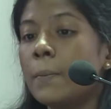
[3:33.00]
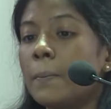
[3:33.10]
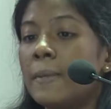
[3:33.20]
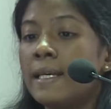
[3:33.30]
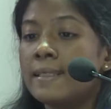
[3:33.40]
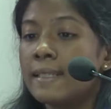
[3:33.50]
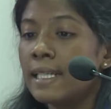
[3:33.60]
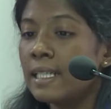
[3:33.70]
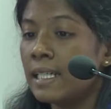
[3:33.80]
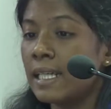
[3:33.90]

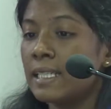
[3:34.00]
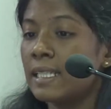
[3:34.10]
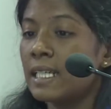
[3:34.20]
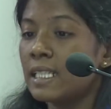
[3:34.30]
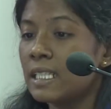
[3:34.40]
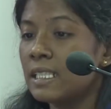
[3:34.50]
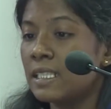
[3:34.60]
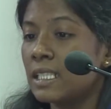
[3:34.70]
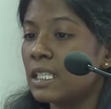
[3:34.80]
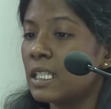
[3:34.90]
Baseline creatinine
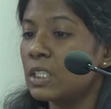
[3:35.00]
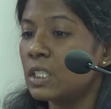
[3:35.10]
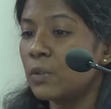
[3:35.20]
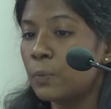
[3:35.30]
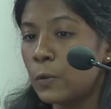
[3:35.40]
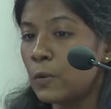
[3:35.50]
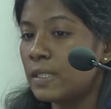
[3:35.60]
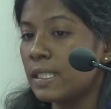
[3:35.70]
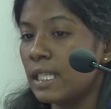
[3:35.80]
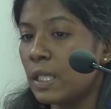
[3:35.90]
concentration of
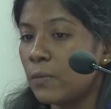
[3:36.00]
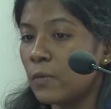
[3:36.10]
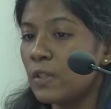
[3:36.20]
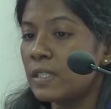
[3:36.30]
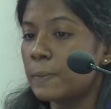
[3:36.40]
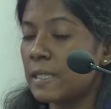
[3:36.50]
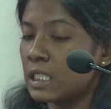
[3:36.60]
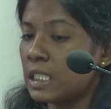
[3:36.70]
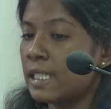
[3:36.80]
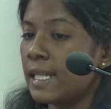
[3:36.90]
pooled serum was
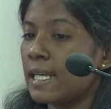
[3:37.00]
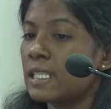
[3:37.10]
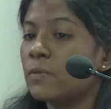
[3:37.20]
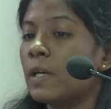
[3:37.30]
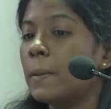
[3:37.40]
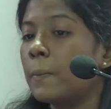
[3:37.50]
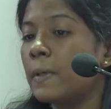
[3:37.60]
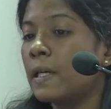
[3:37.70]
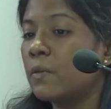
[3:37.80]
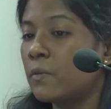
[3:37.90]
measured as
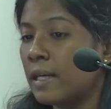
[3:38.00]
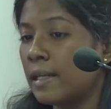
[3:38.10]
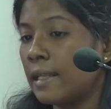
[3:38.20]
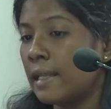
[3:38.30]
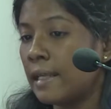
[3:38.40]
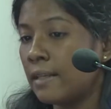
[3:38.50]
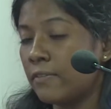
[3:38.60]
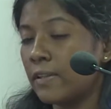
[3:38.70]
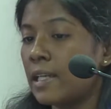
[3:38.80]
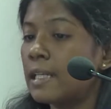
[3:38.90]

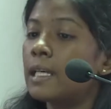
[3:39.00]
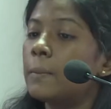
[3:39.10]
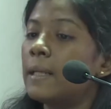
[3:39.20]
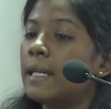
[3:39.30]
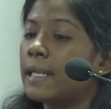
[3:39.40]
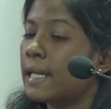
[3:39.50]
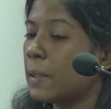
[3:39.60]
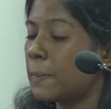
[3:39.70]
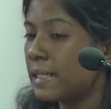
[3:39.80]
1.1859 mg